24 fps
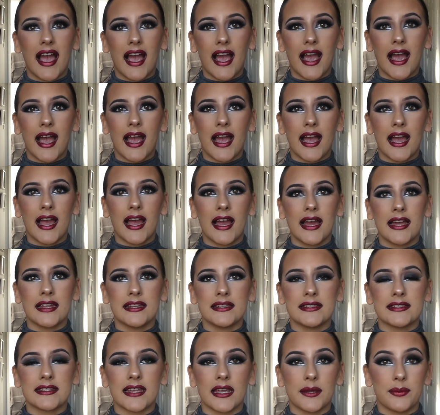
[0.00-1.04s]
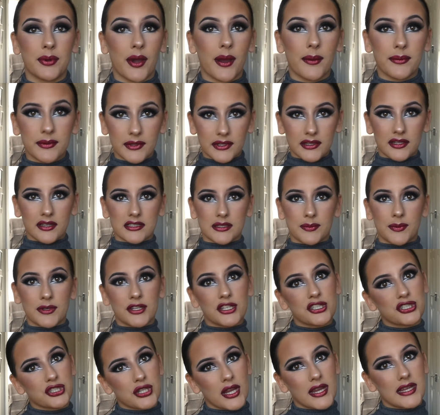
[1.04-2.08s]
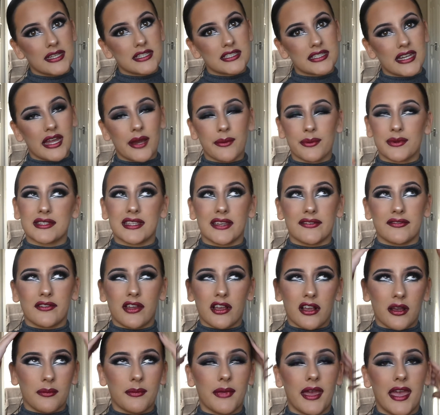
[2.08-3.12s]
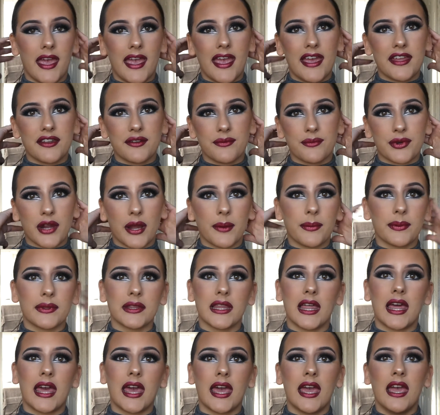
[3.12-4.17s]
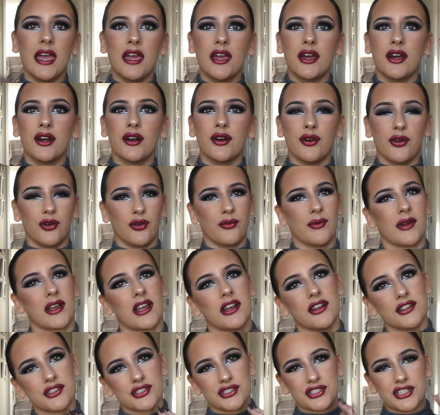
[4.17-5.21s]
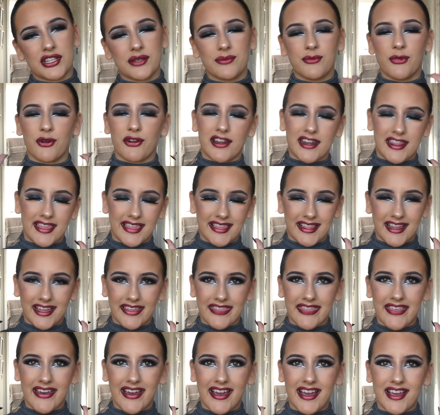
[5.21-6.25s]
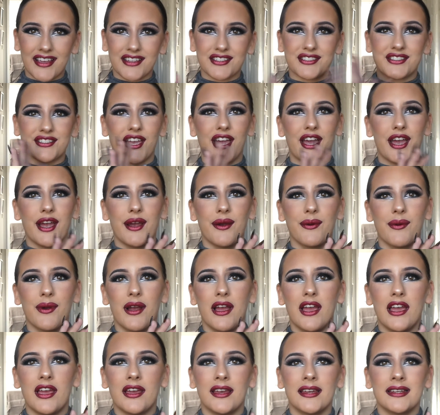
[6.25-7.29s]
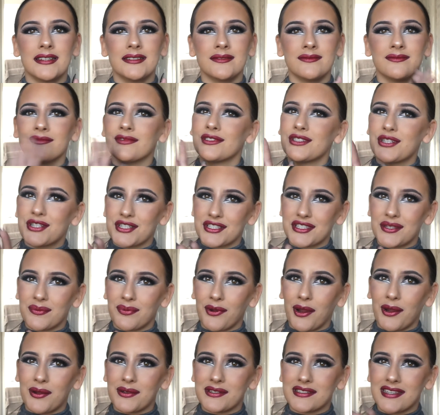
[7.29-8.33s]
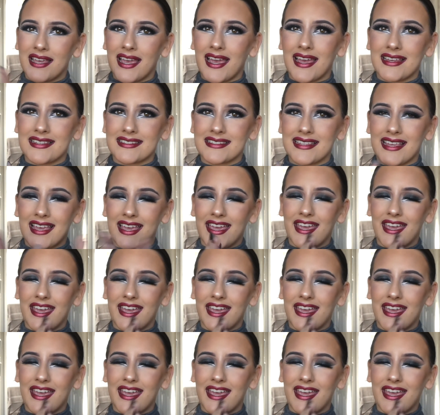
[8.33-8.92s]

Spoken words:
And it probably looks a bit strange now because I've not got my hair done properly or my costume or anything like that, so trust the process.